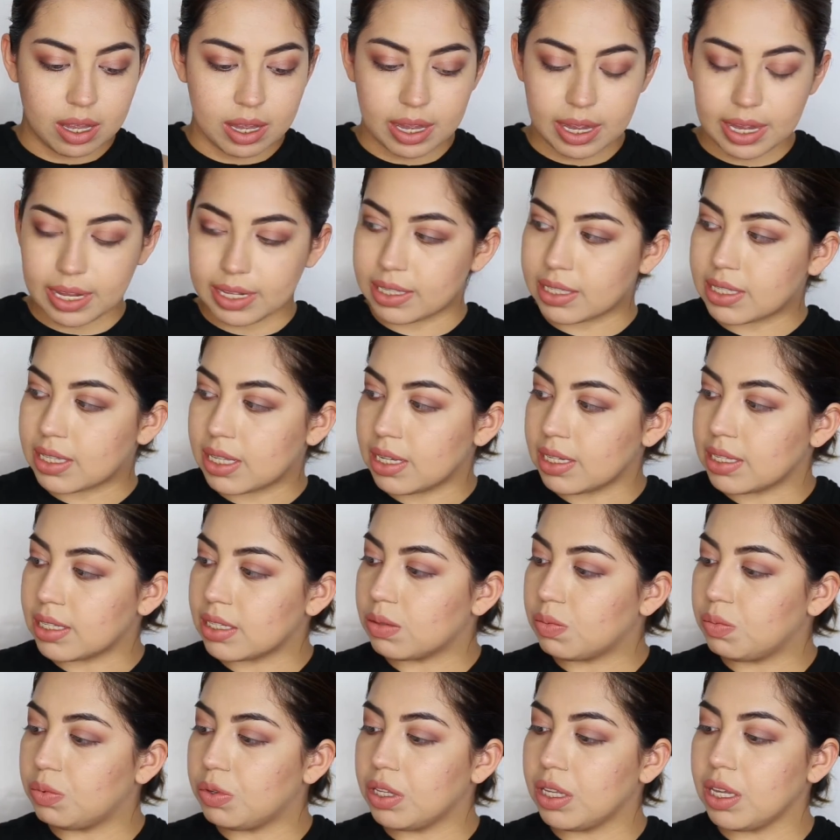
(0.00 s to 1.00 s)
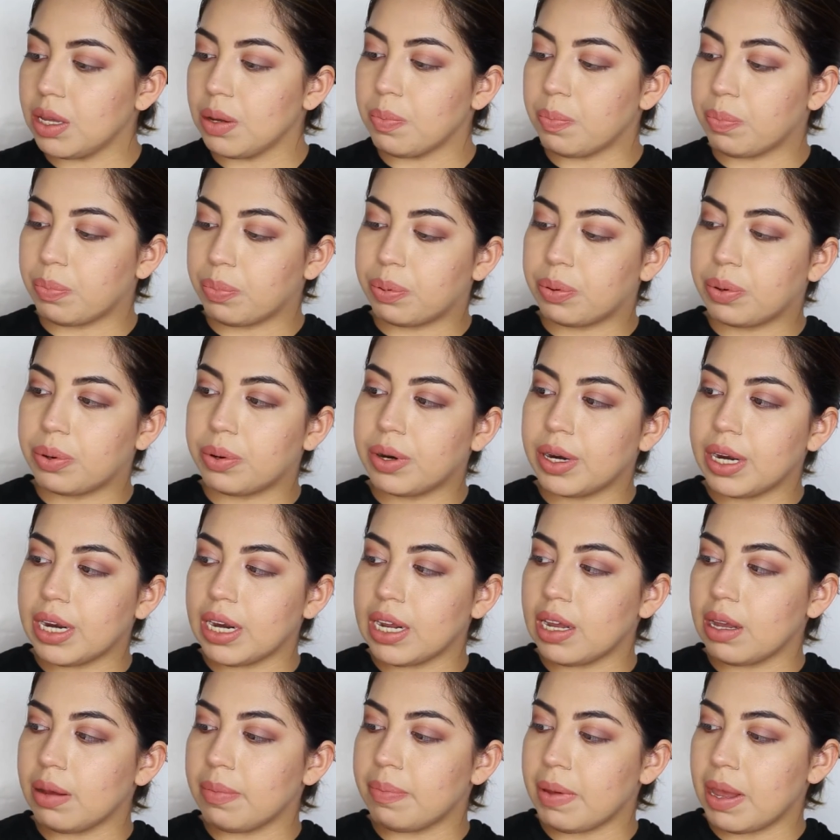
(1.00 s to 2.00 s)
It's this really
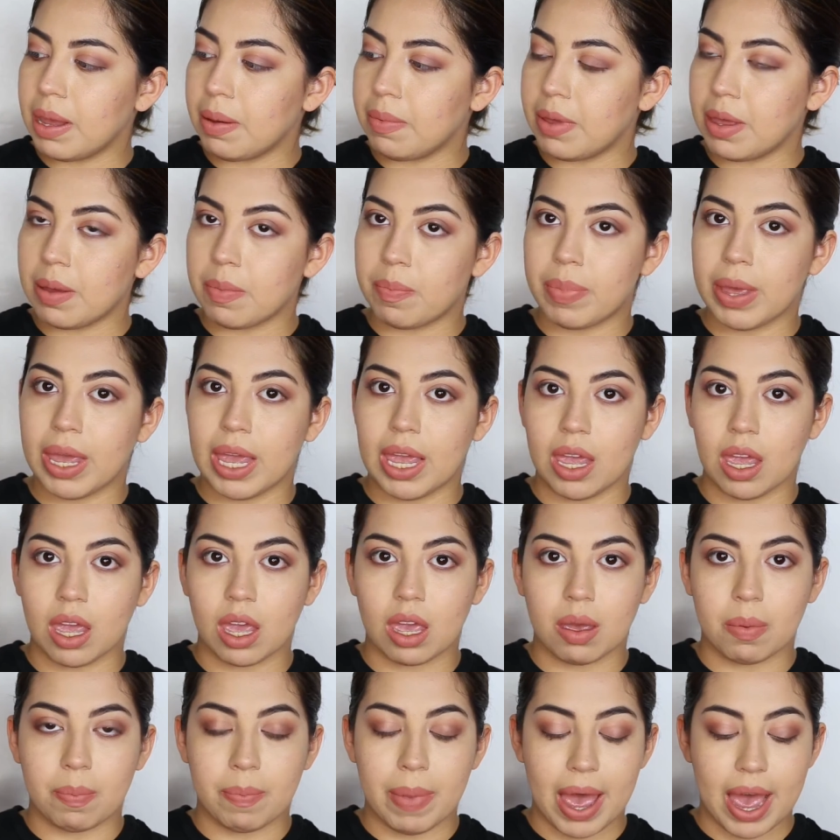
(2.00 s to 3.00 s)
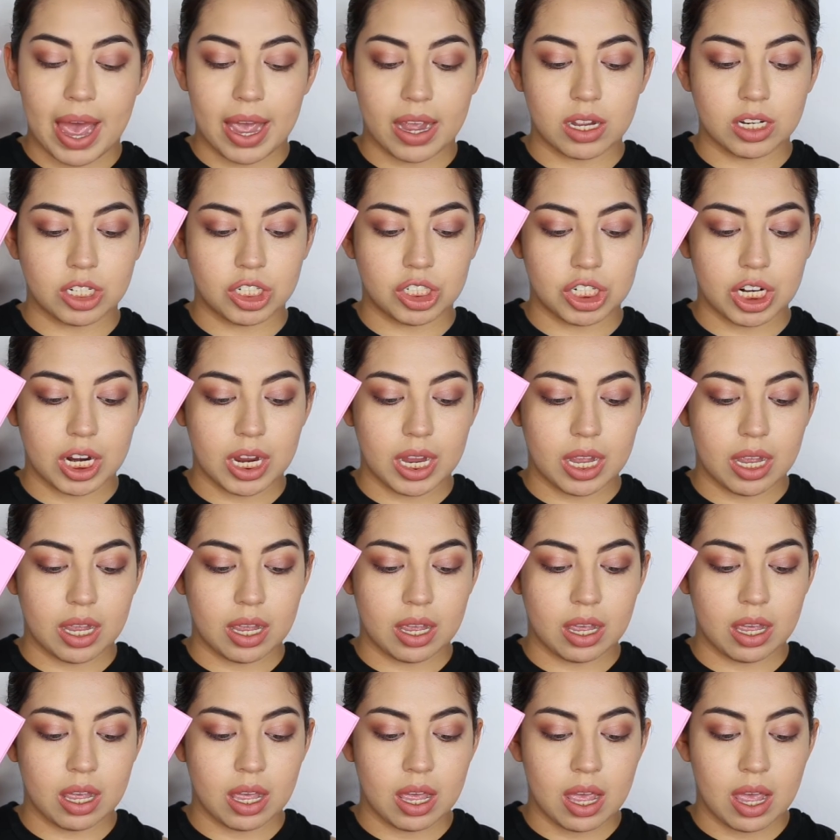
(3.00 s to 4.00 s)
pretty baby pink
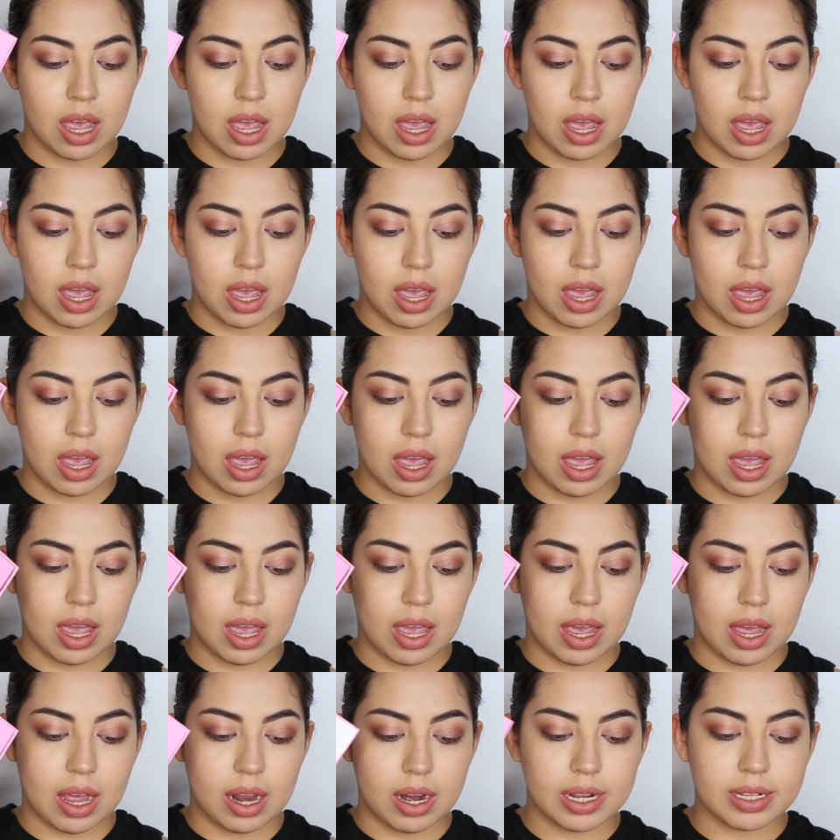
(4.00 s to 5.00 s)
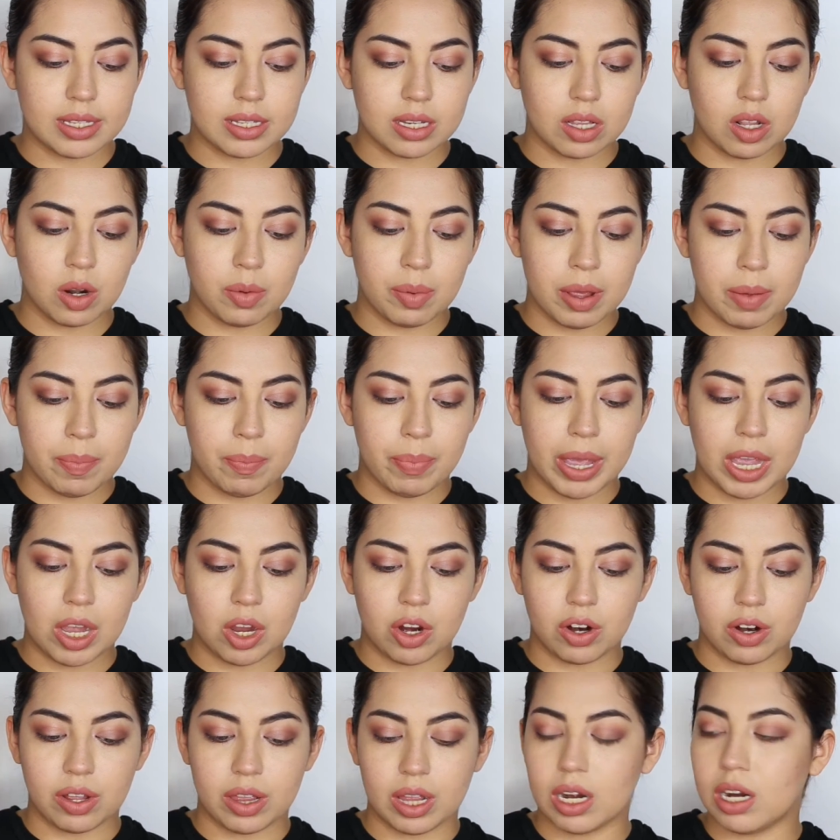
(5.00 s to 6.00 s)
packaging, and it's a little bit
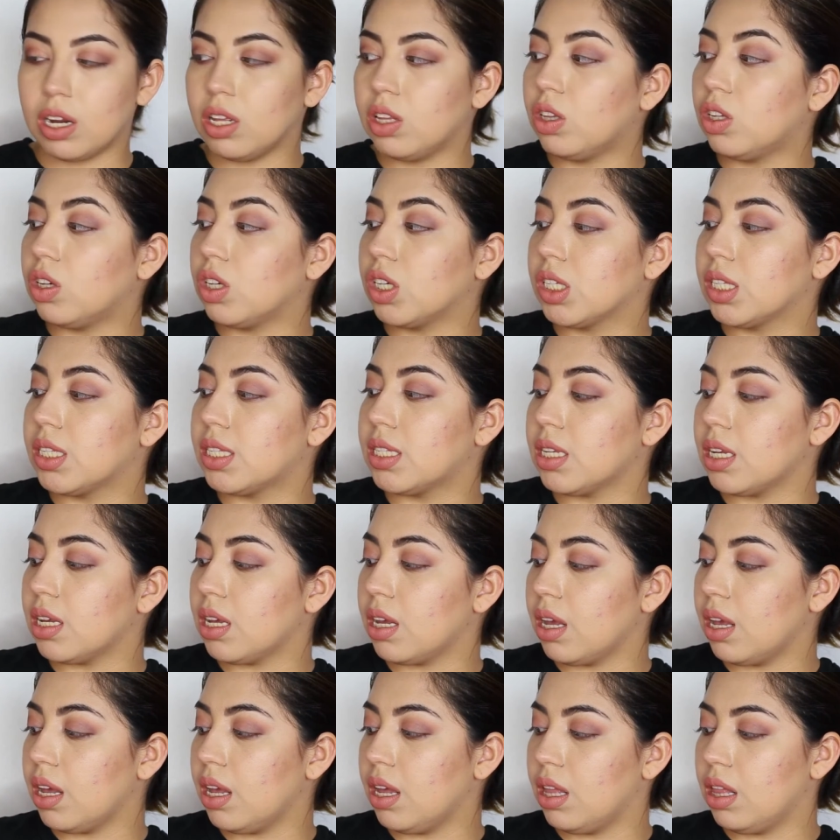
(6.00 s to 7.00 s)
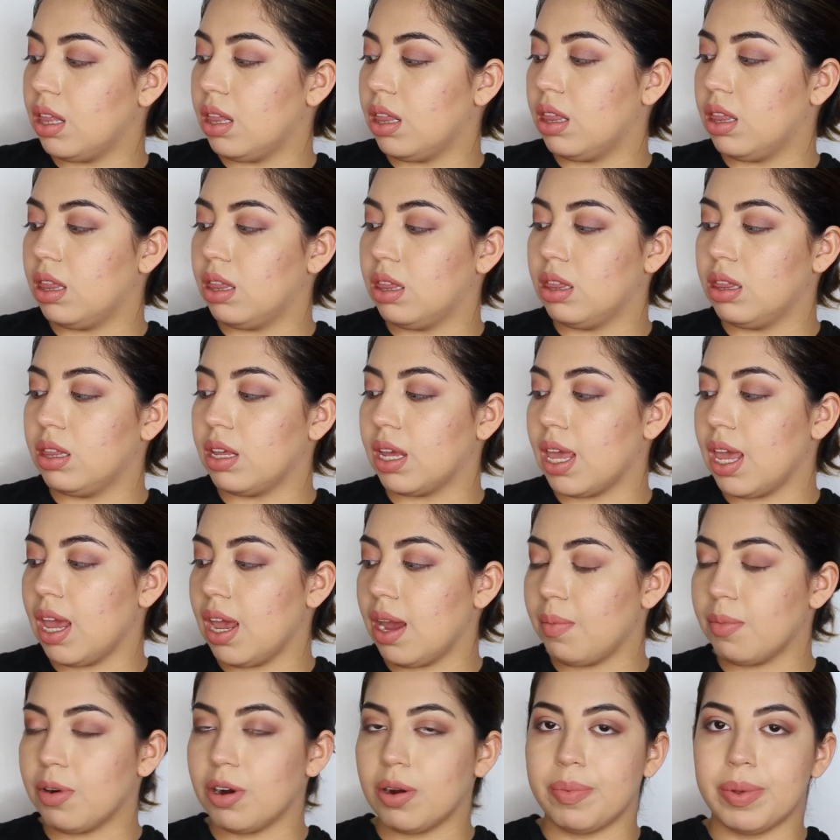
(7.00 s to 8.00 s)
pinker than it looks in the
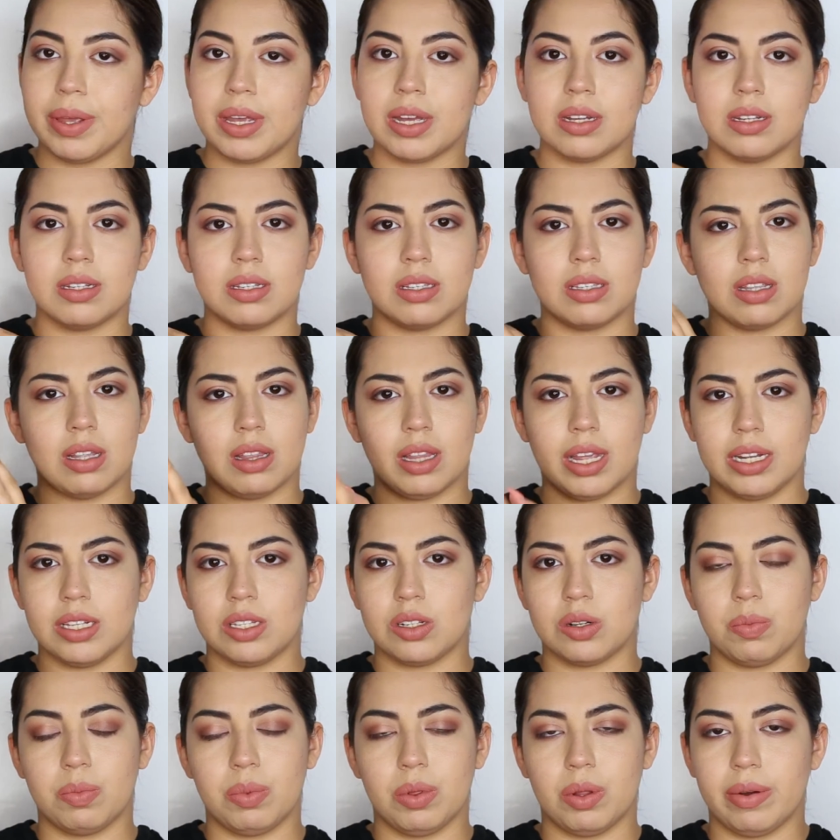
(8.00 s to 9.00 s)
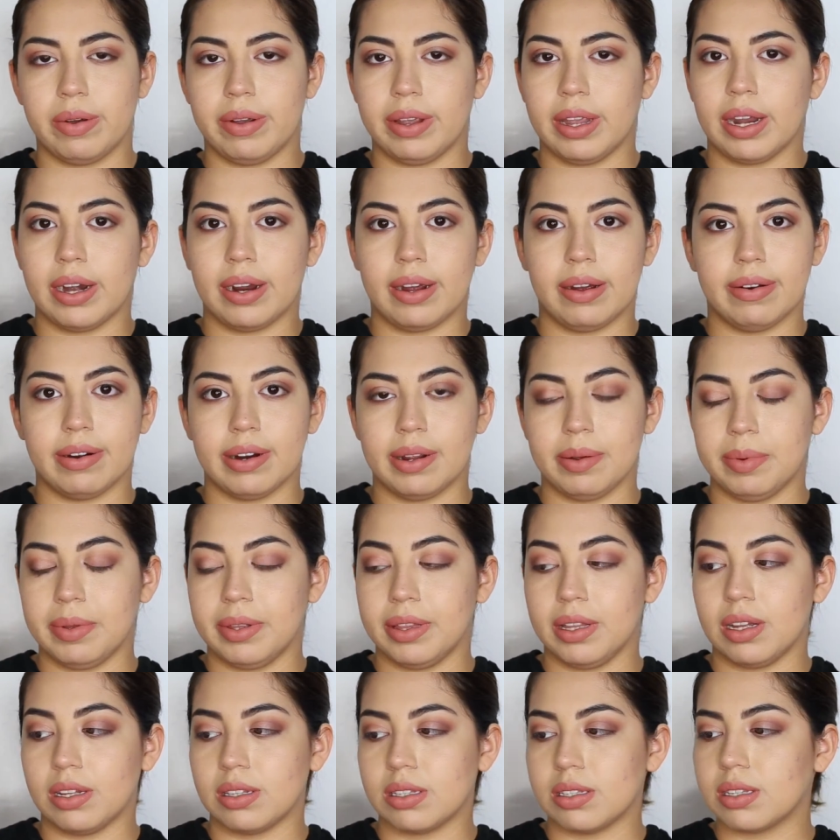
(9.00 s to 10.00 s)
camera because the lights are blowing it out. I mean,
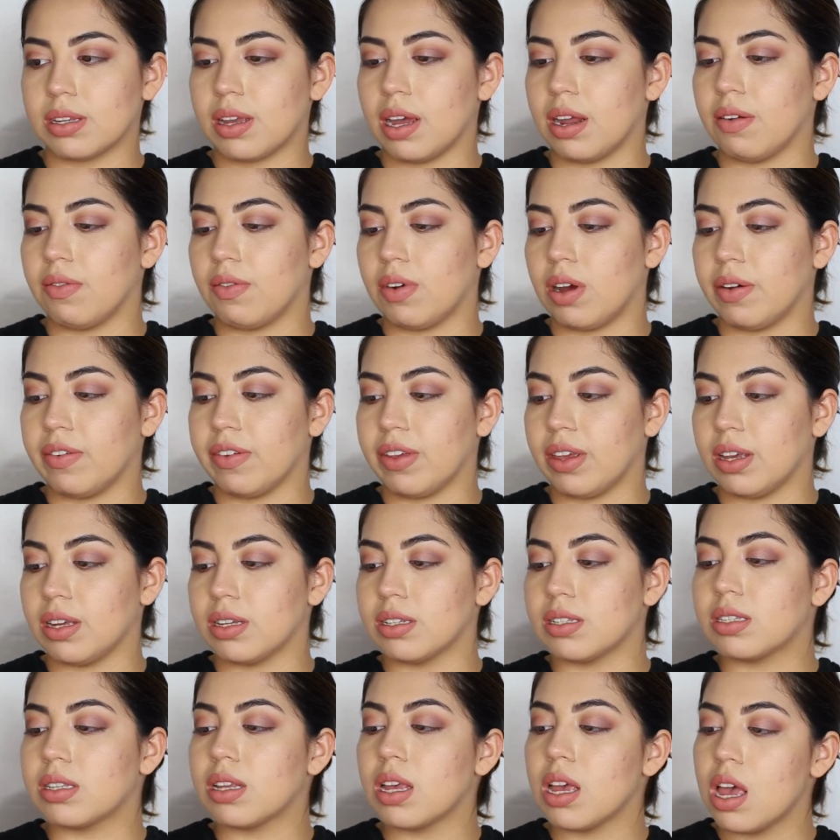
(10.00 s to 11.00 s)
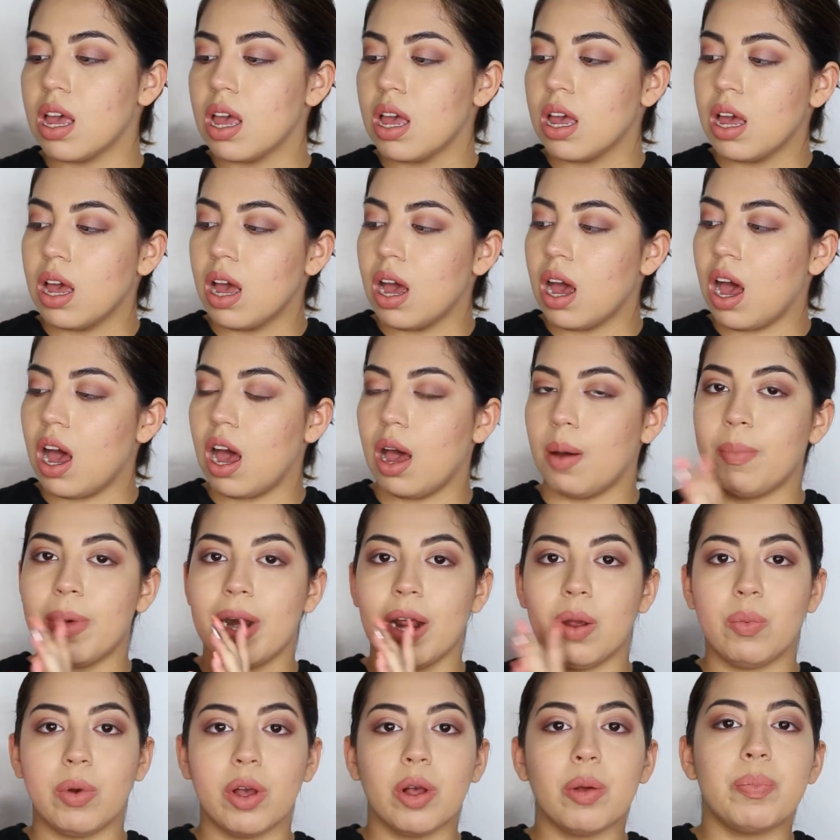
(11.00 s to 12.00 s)
that's kind of obvious. But
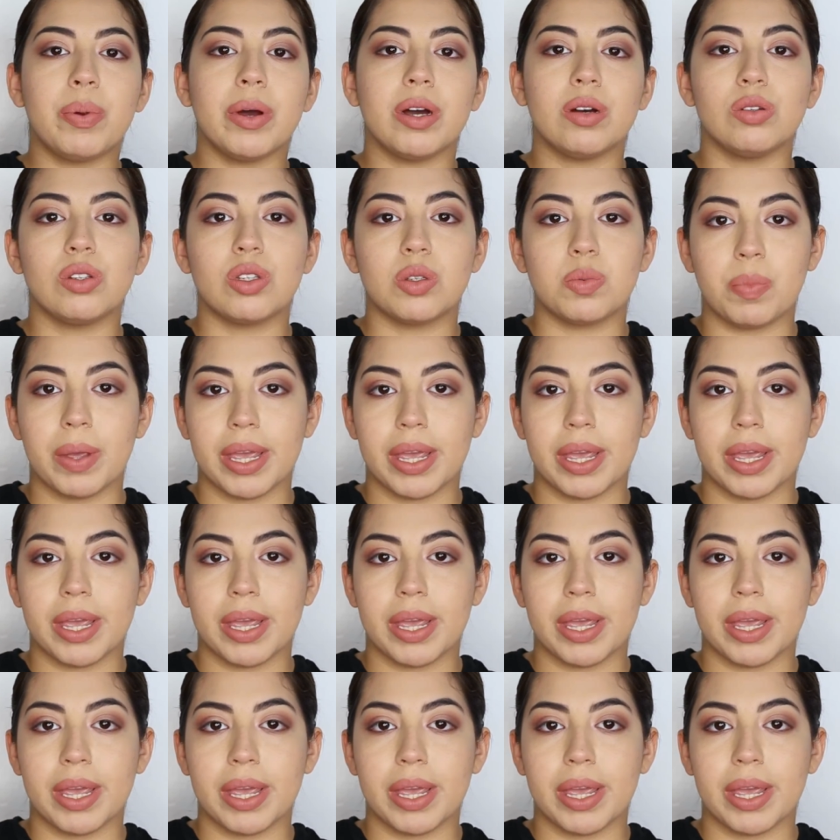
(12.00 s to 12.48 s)
I will post